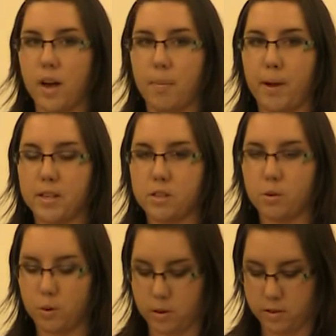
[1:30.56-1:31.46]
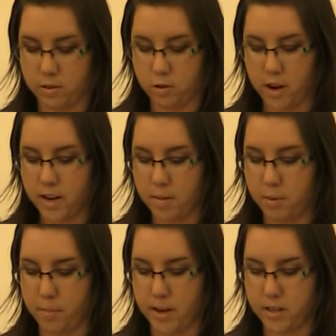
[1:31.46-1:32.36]
pencil or drawing
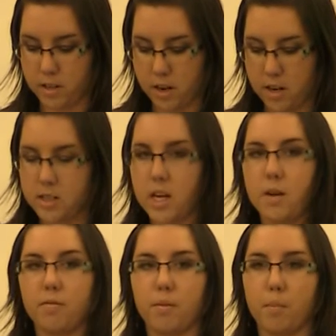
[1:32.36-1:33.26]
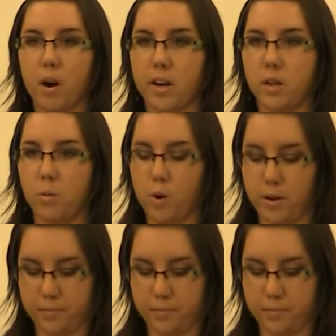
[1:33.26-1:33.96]
implement to keep from marring the wood.